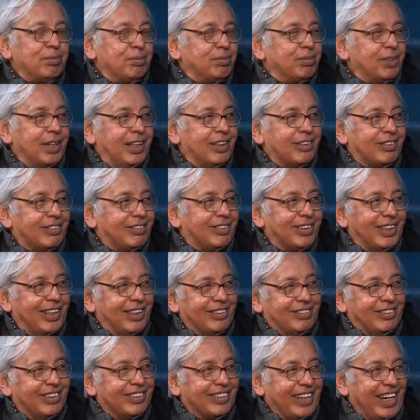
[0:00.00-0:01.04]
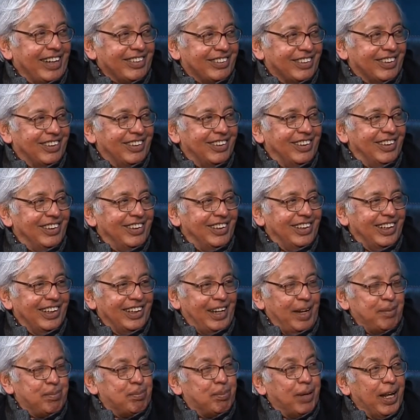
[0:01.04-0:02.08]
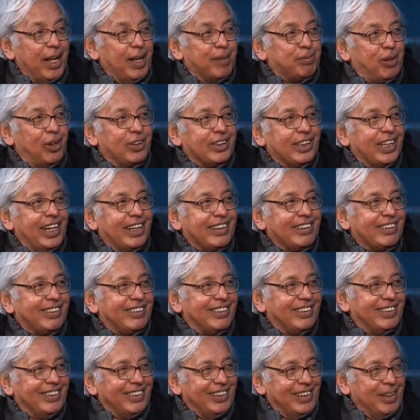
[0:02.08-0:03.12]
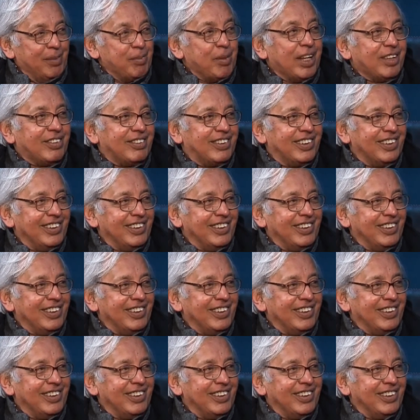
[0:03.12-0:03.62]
as the title, and I play upon that image.